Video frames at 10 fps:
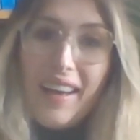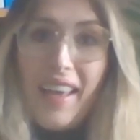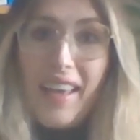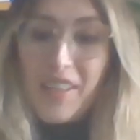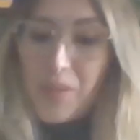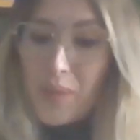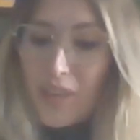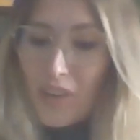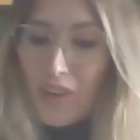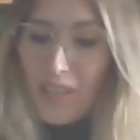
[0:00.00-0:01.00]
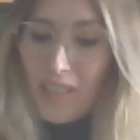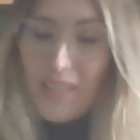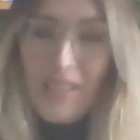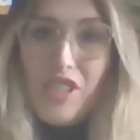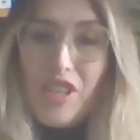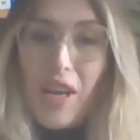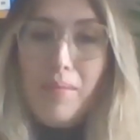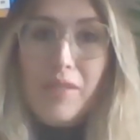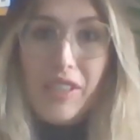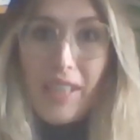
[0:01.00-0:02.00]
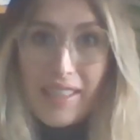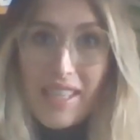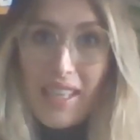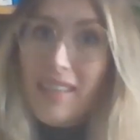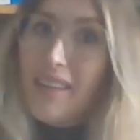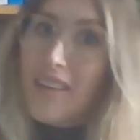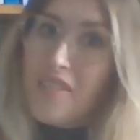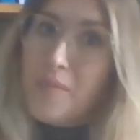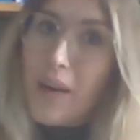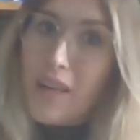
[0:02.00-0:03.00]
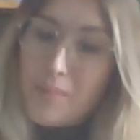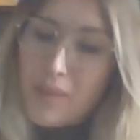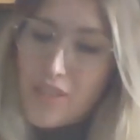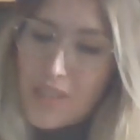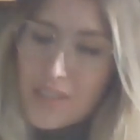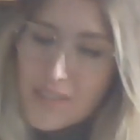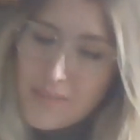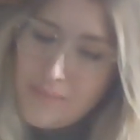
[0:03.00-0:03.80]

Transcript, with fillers: and we are on chapter 19 of Pride and Prejudice.